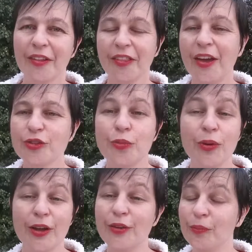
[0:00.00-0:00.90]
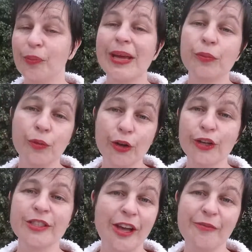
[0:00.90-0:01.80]
Those weird
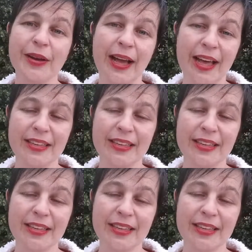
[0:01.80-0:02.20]
words I've been